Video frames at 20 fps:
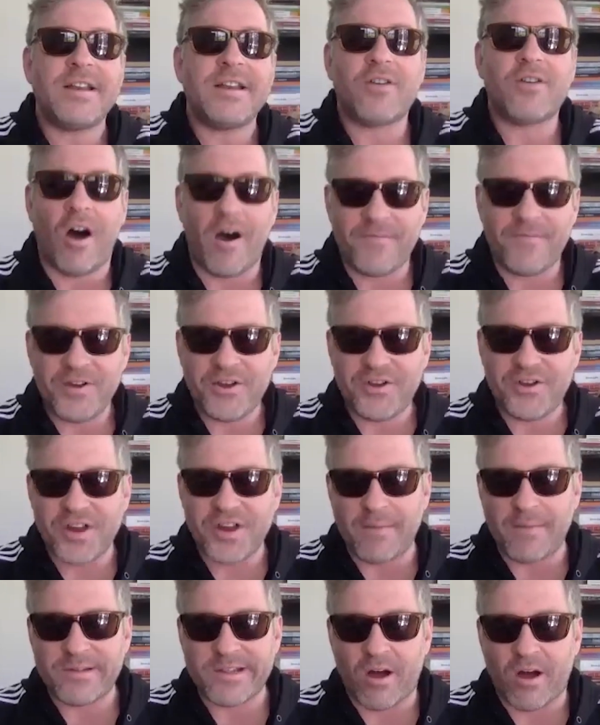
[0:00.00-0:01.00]
coffee
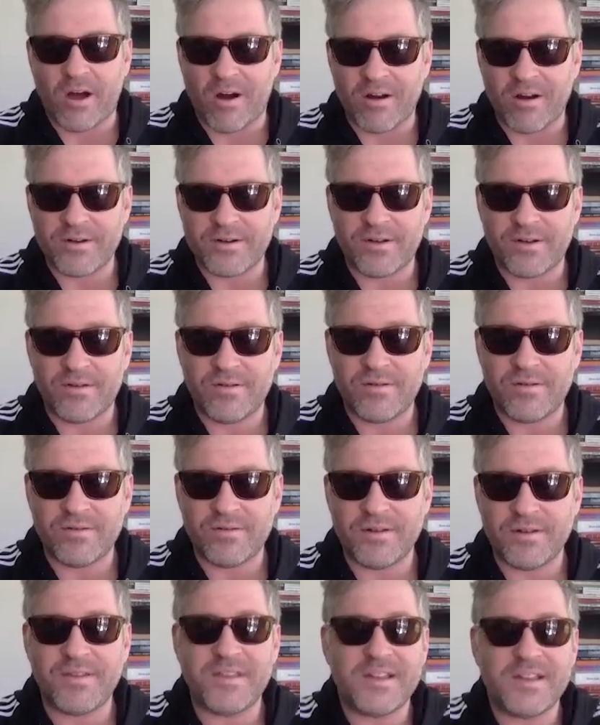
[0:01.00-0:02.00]
shops
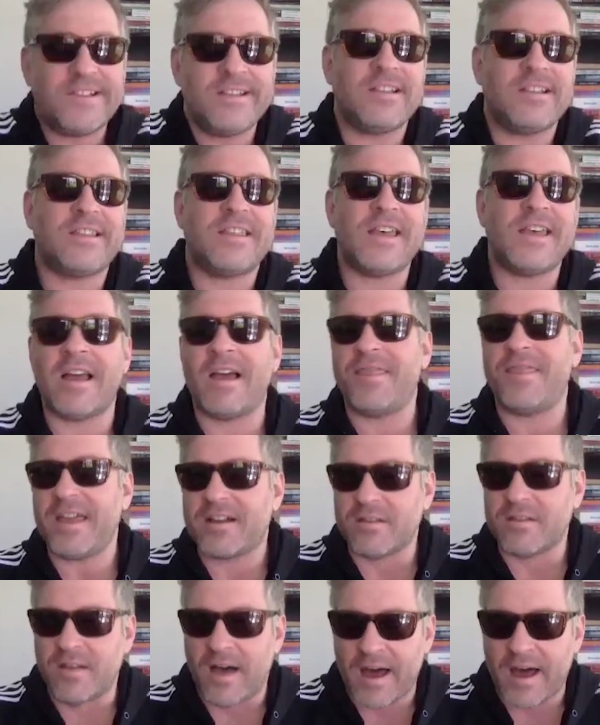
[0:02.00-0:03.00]
this is a thing I
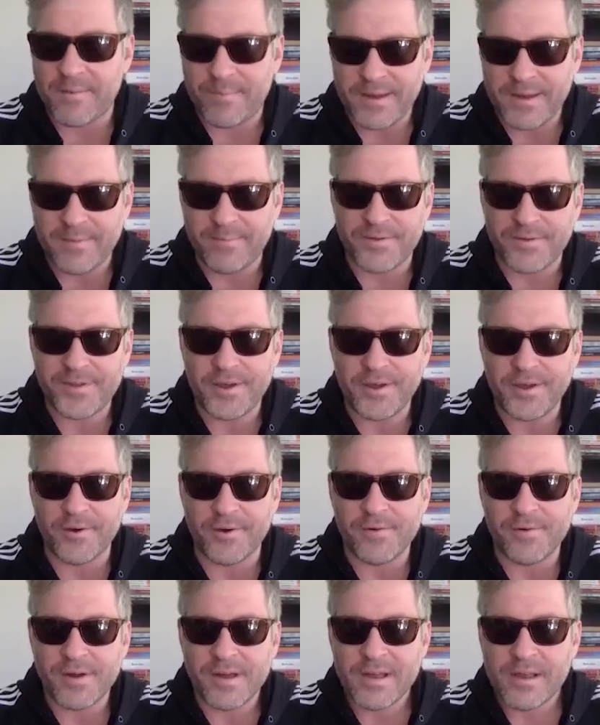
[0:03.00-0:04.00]
think a lot of people
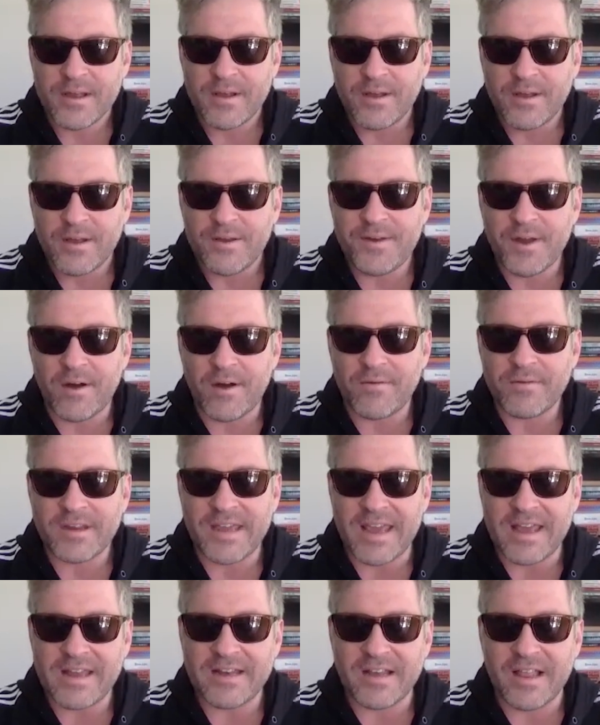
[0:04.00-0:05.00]
too don't
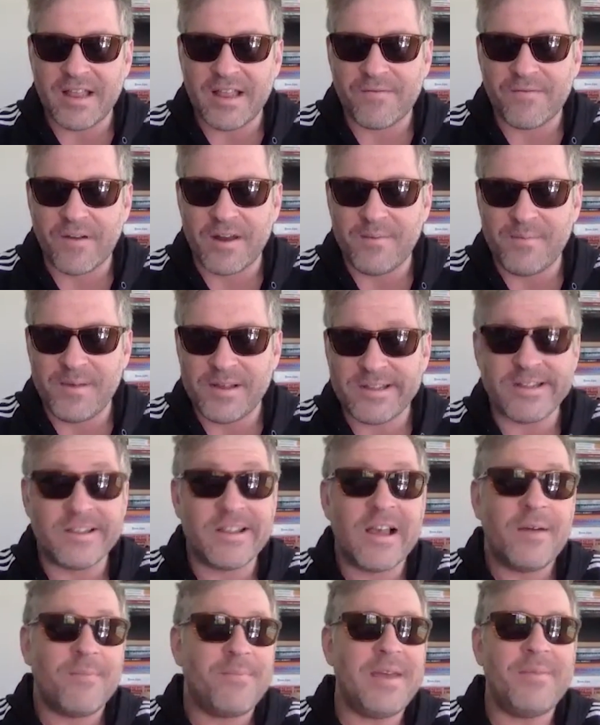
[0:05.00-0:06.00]
get until they've run a business.
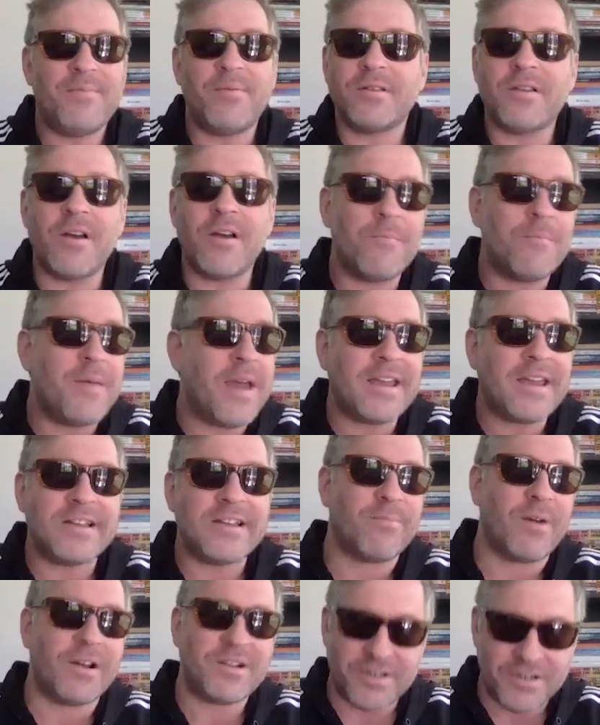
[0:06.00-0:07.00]
People don't make
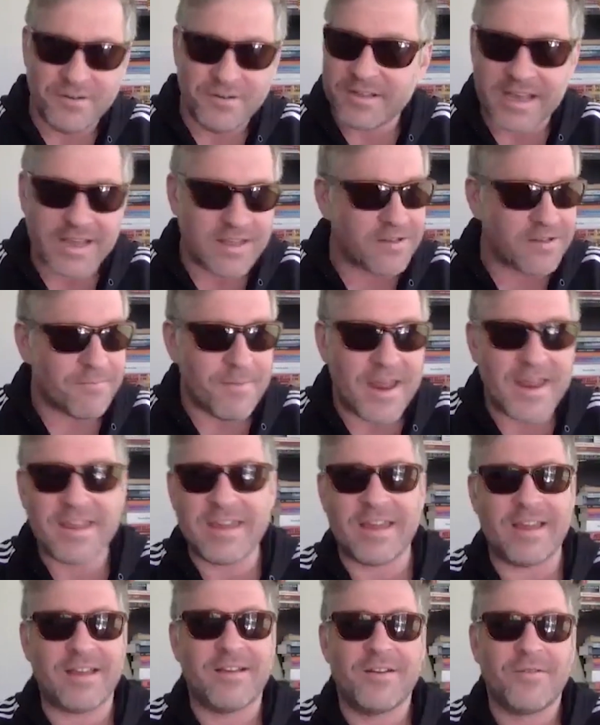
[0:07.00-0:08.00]
as much as you think they're
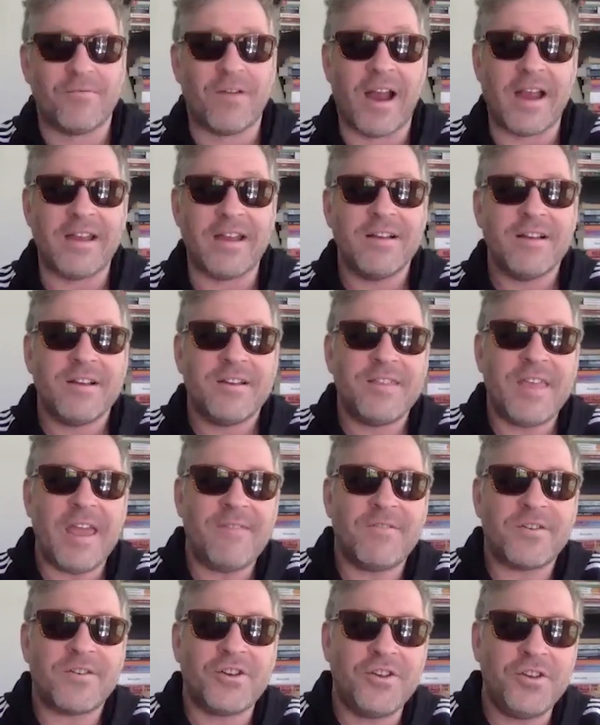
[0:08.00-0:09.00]
making, right?
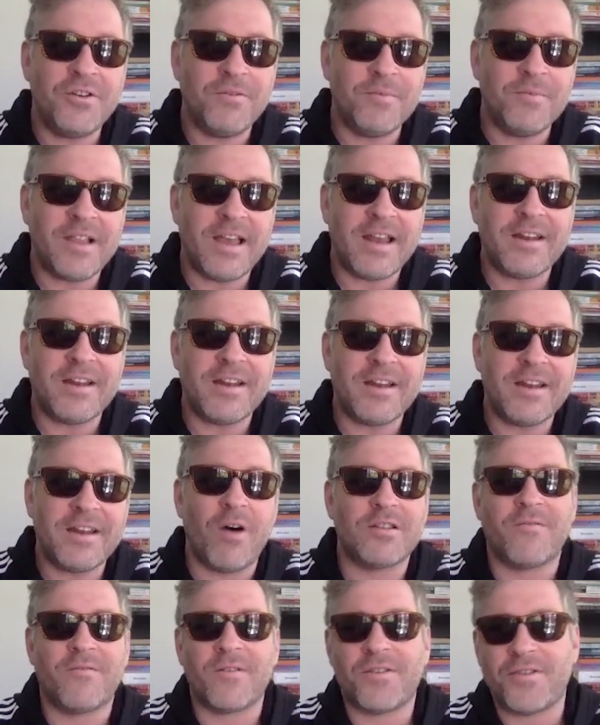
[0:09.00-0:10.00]
They've accumulated
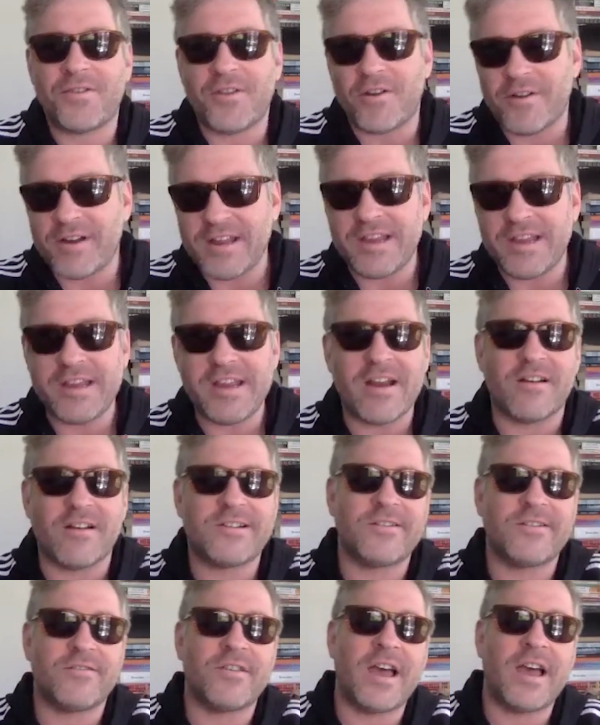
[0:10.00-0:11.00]
wealth over 30
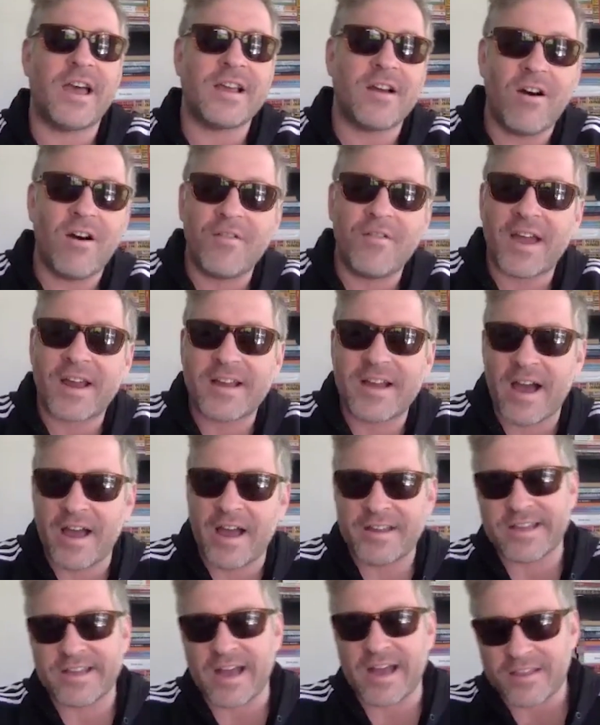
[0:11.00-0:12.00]
years. So they're like, oh, that
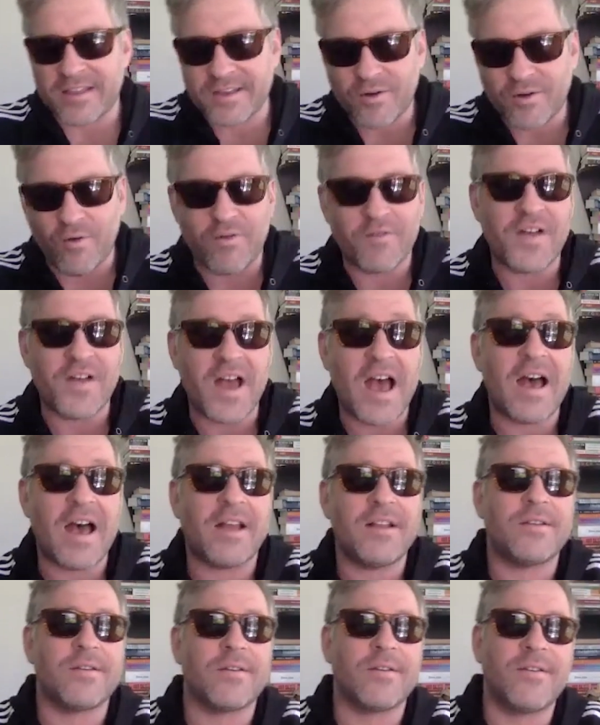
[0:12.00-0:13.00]
guy's got the
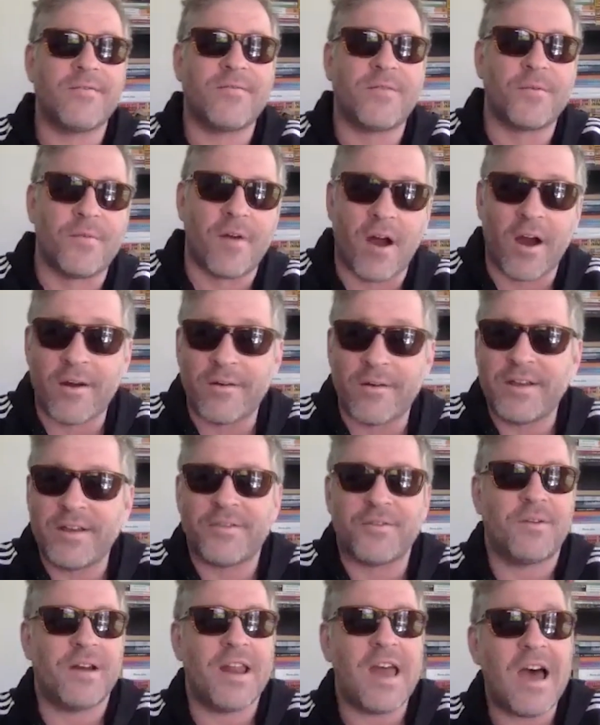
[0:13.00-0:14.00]
Corvette or the Ferrari or
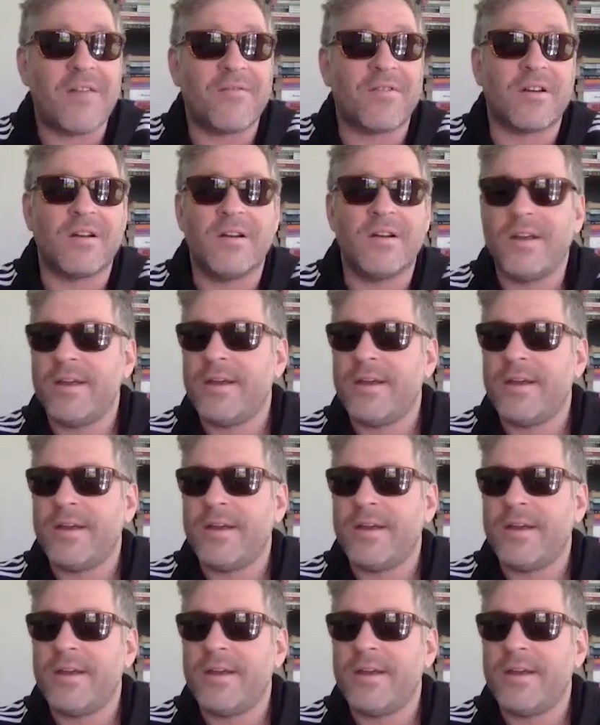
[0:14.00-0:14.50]
the whatever.